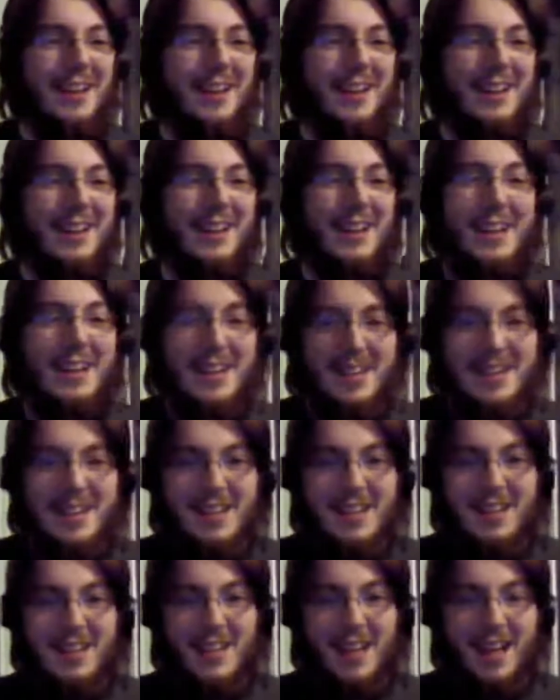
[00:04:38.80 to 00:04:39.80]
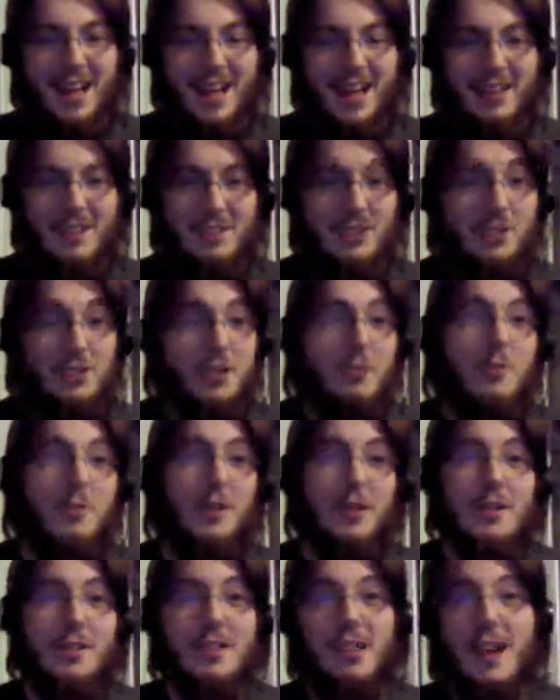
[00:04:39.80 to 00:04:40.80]
He and 2
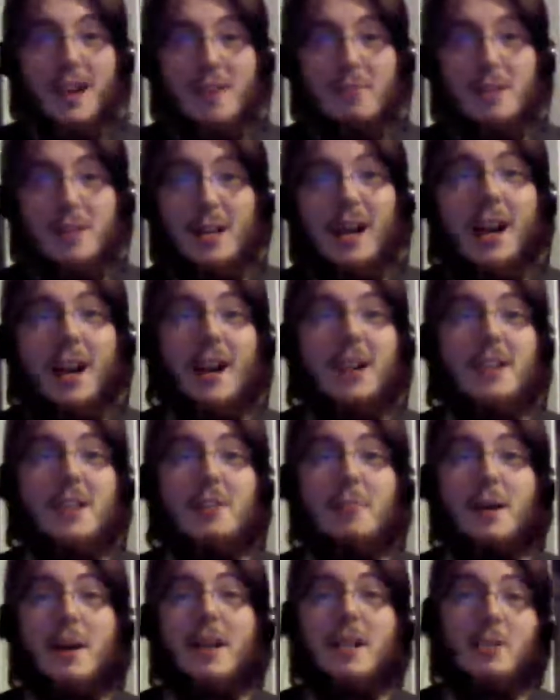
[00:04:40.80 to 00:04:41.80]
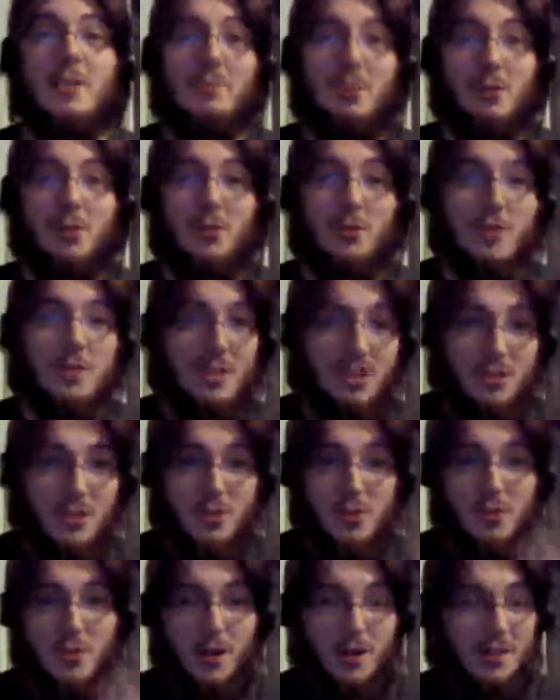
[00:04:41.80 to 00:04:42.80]
others have been hired by Dumbledore, these
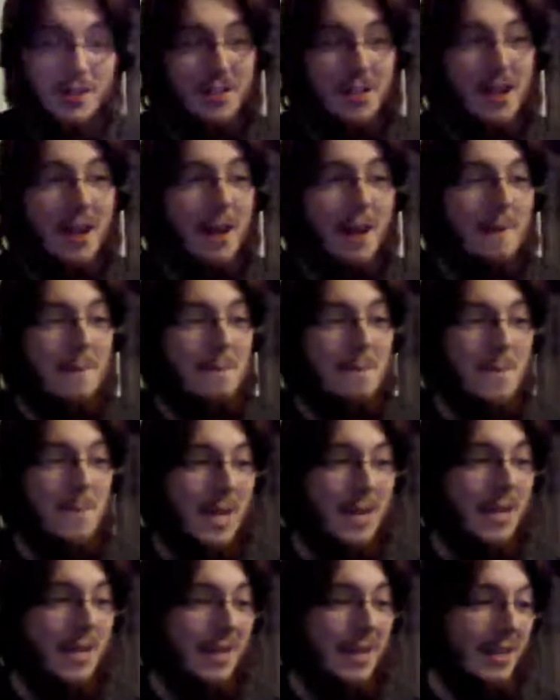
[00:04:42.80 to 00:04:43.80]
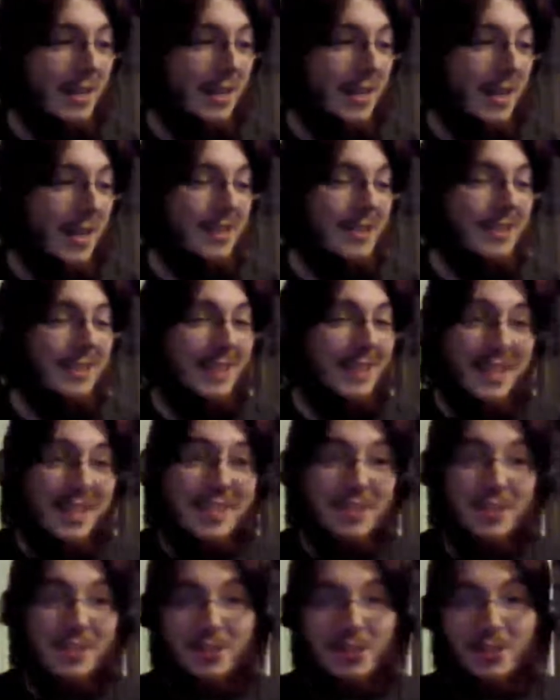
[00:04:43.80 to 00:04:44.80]
2 others being
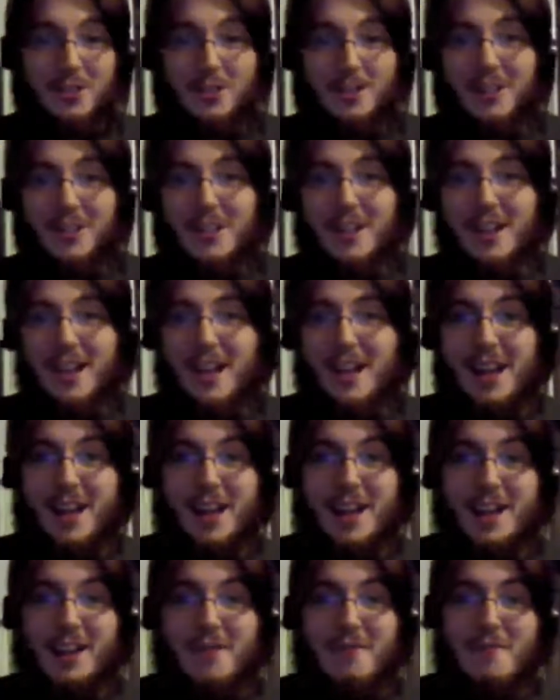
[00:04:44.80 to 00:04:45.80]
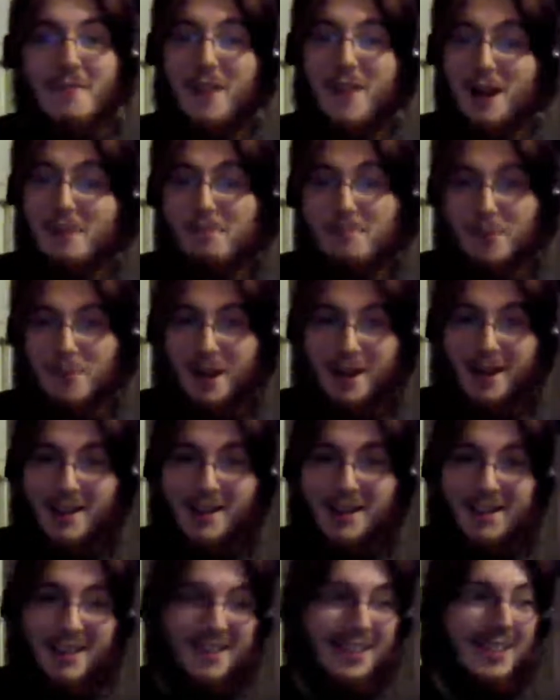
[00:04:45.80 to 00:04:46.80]
Theodore, a
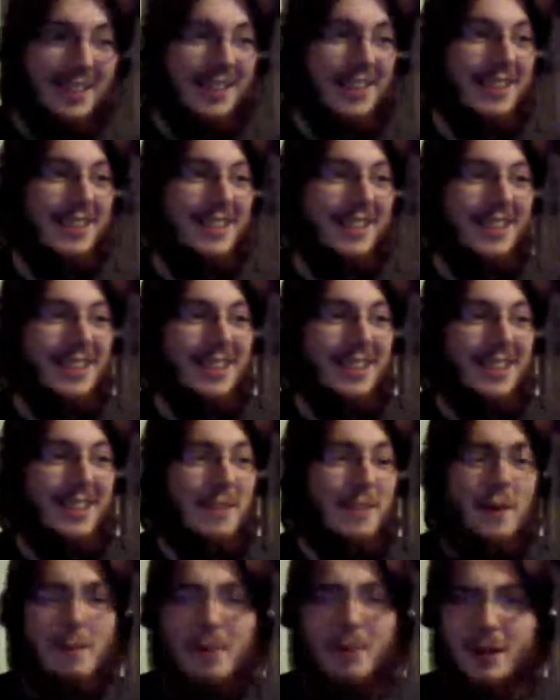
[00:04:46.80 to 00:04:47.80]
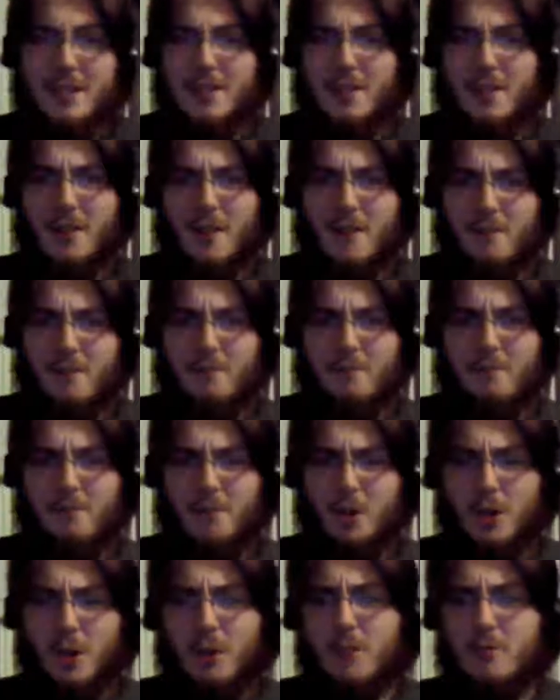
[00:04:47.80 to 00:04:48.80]
vampire. Vampires are
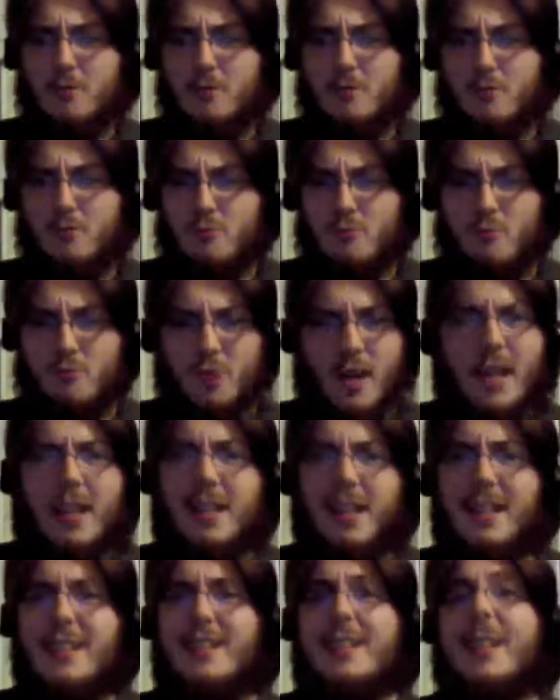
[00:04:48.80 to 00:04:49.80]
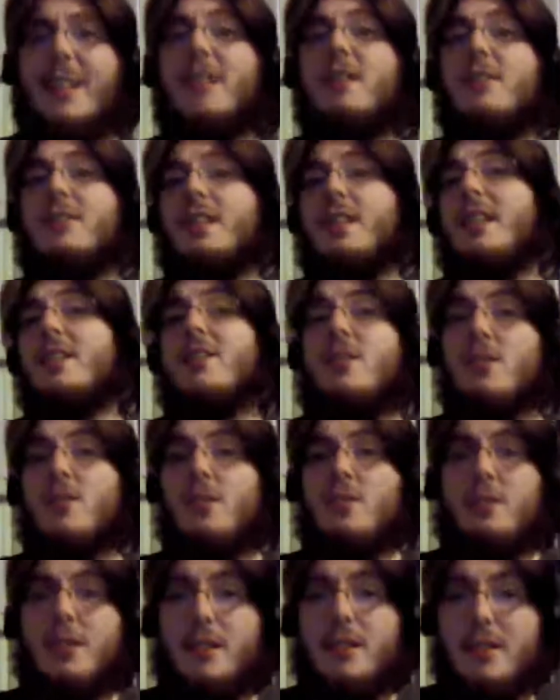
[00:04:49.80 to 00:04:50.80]
not really delved
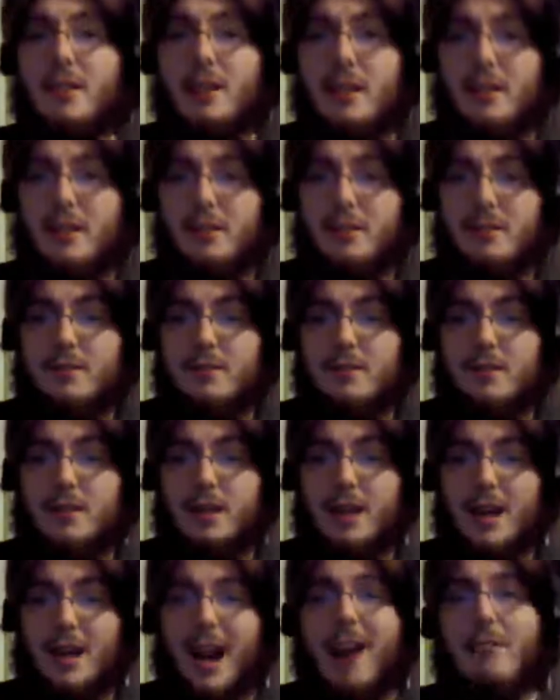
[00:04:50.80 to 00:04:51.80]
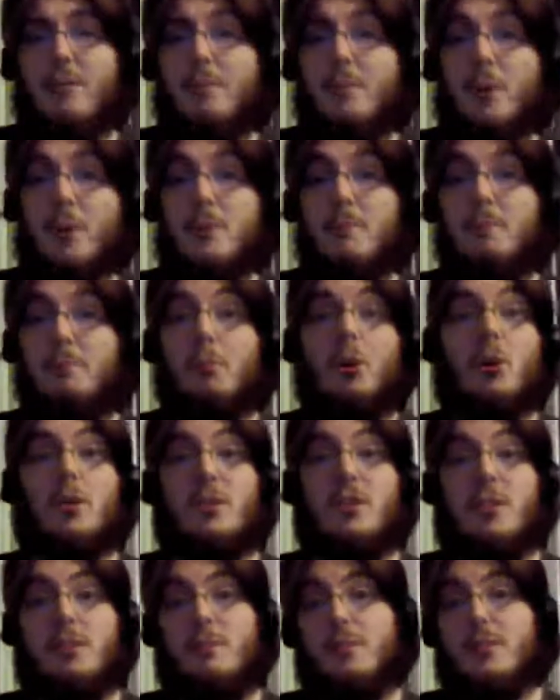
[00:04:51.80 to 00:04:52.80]
into in the Harry Potter
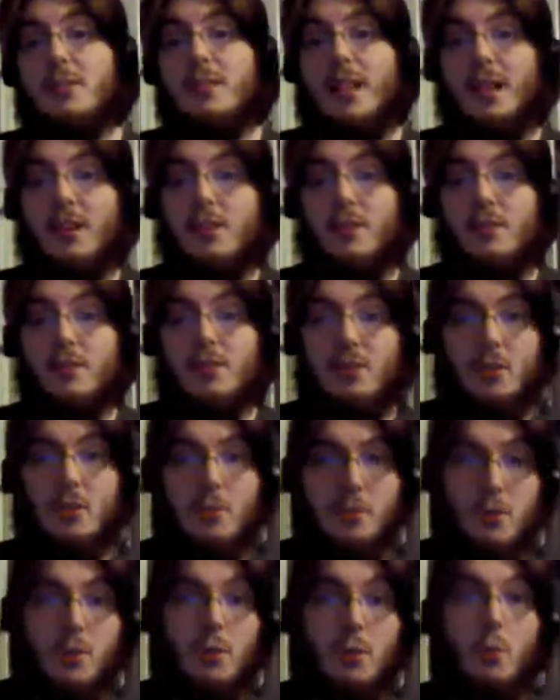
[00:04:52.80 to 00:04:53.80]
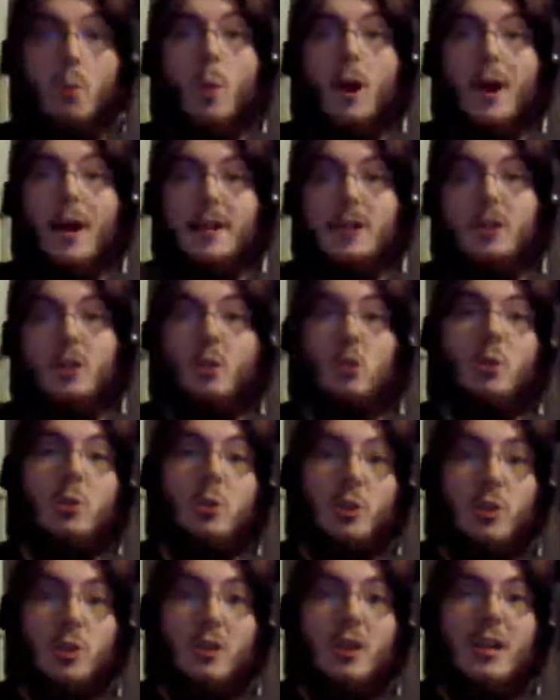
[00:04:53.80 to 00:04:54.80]
books themselves, although the wider
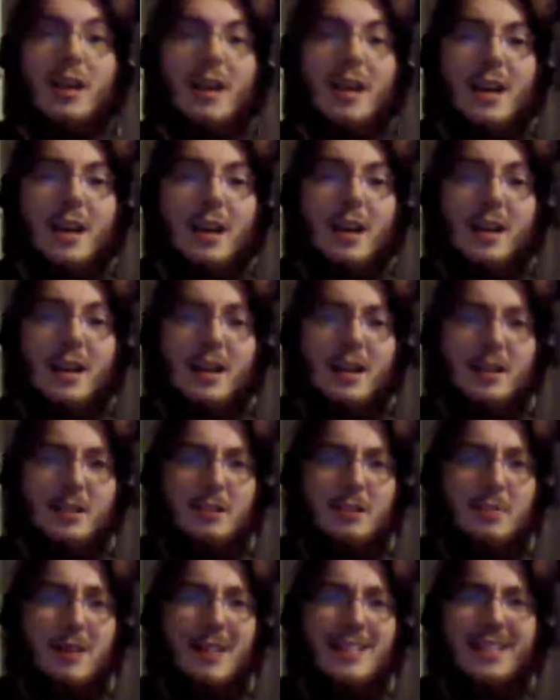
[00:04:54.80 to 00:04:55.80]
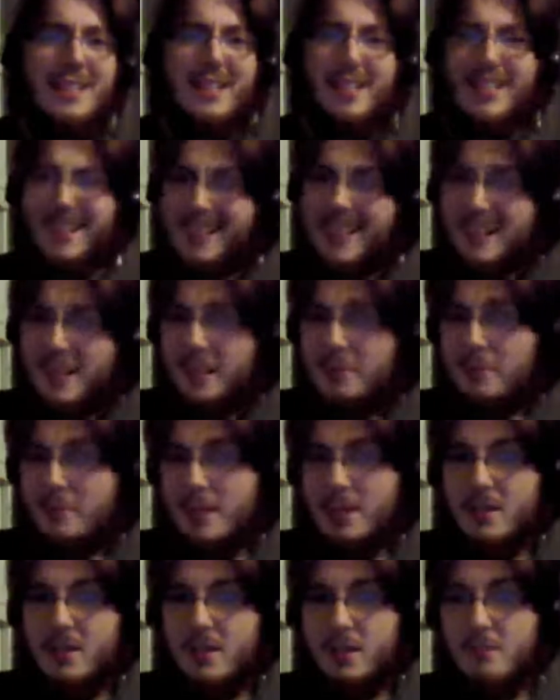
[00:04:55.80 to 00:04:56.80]
lore expands a little
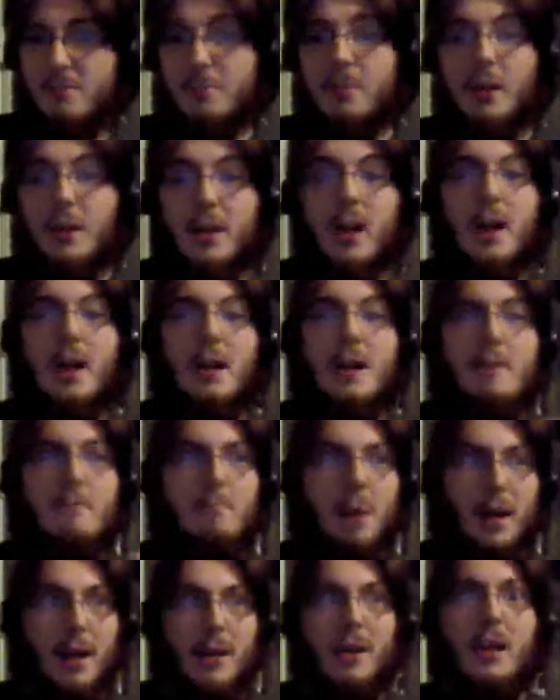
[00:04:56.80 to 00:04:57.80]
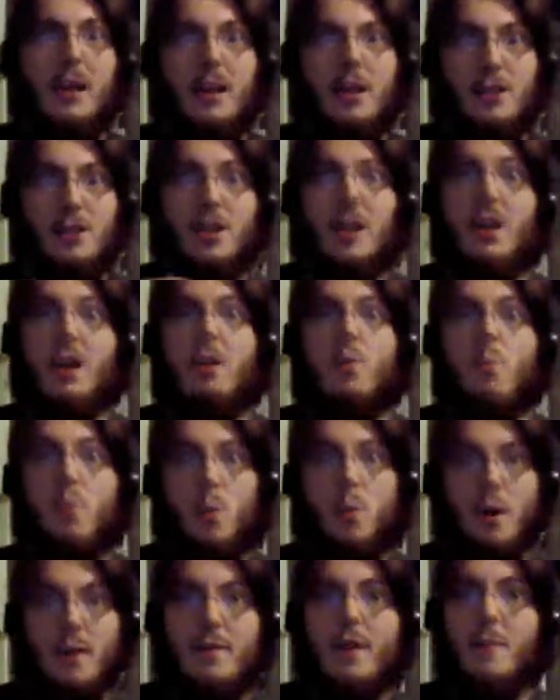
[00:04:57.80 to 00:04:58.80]
bit on them. But by and large, like
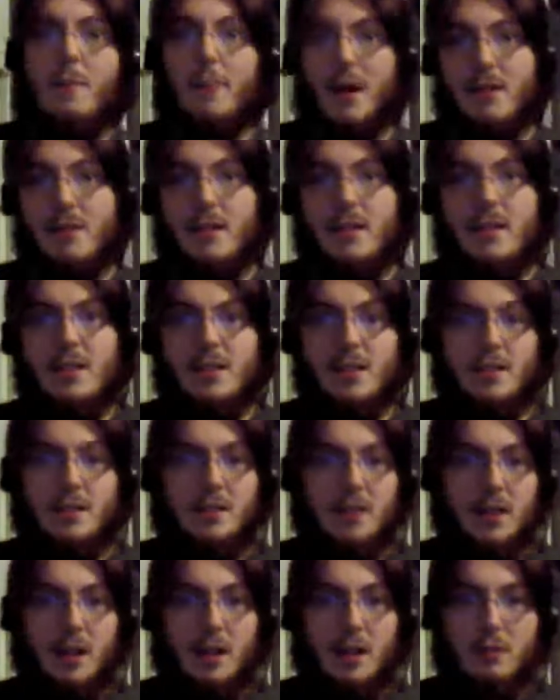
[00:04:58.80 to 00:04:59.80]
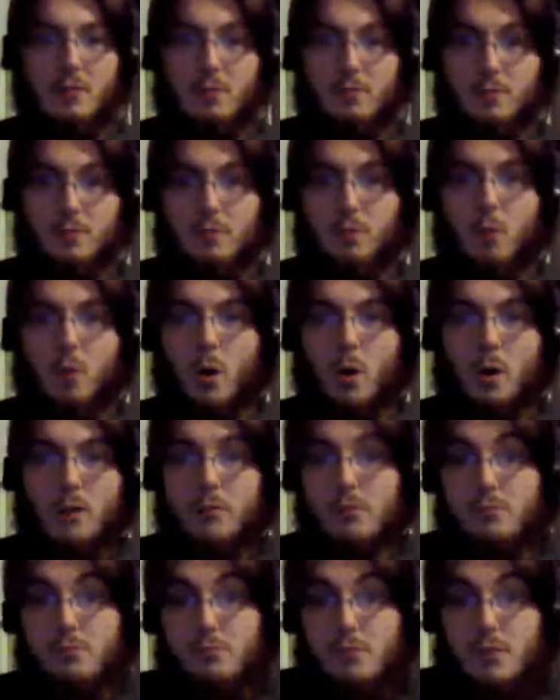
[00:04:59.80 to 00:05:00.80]
what a vampire is and what
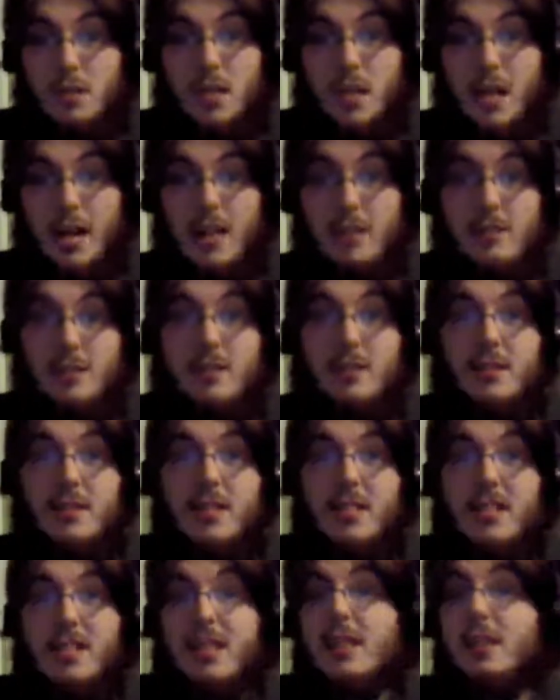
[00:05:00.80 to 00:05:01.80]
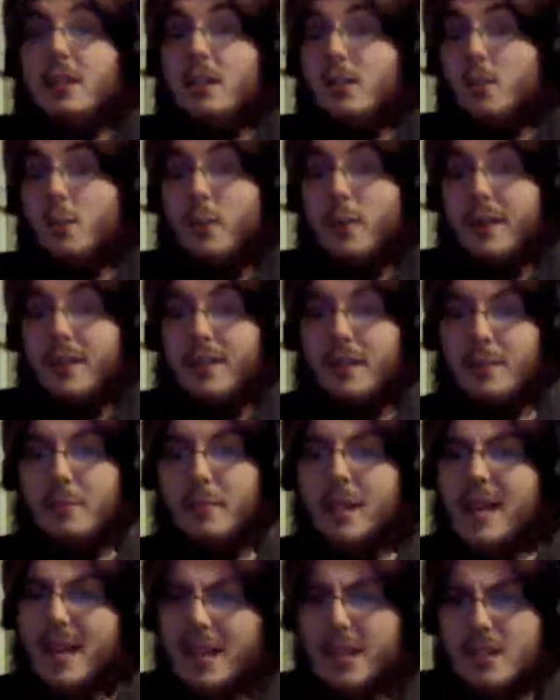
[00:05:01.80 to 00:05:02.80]
is the deal with them
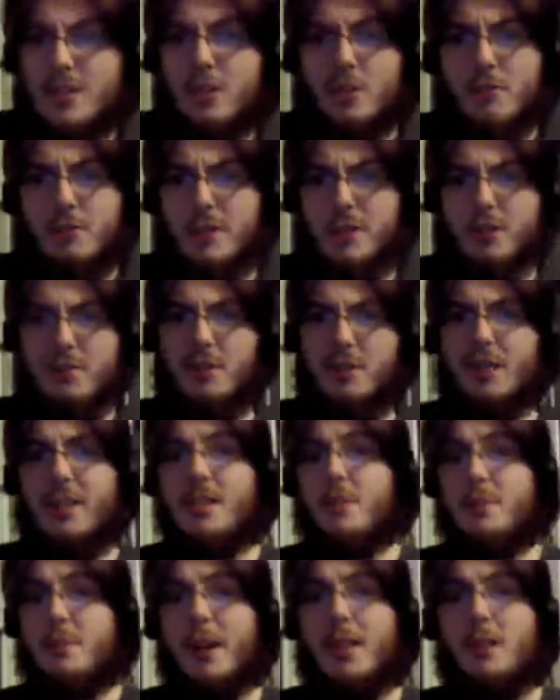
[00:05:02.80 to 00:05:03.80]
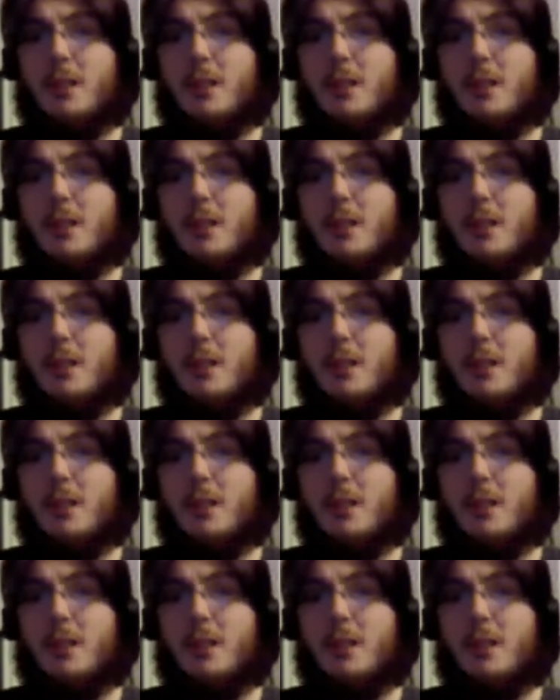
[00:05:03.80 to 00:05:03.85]
is not really something expanded